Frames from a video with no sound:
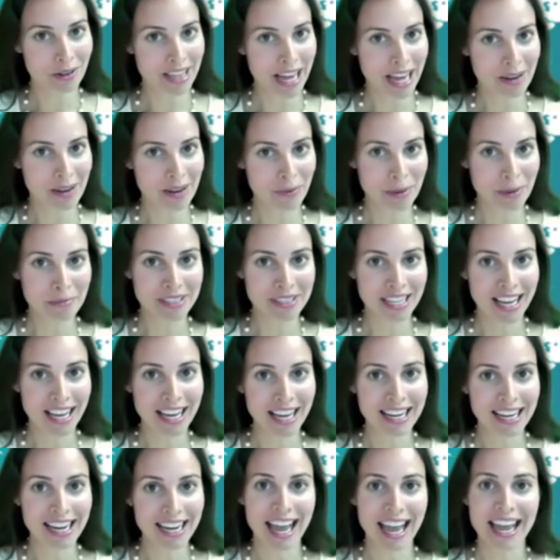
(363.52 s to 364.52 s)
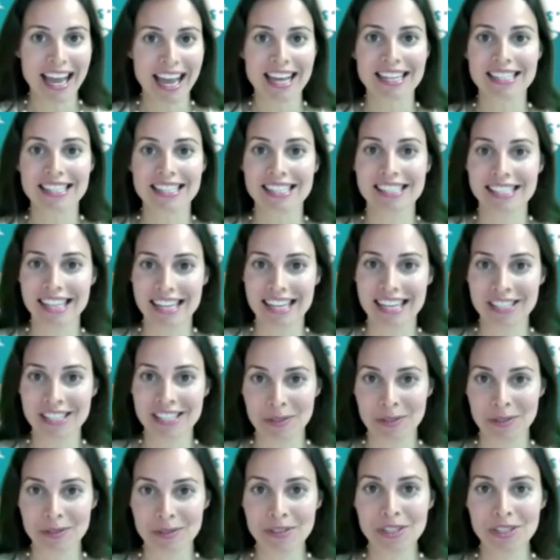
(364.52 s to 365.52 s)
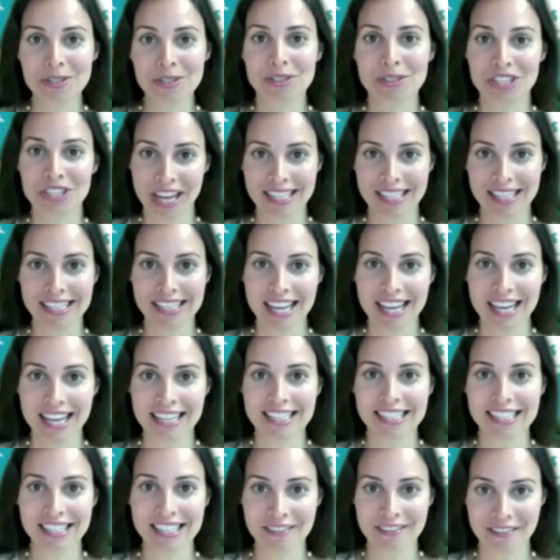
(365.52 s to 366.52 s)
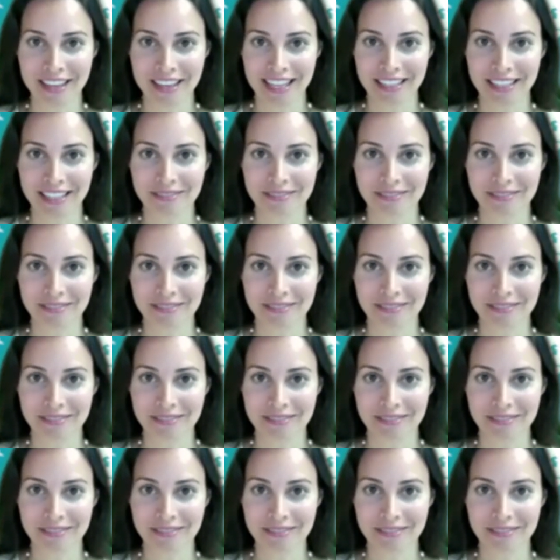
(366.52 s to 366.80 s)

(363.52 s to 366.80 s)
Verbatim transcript: go to that website and stay tuned to J S A T V.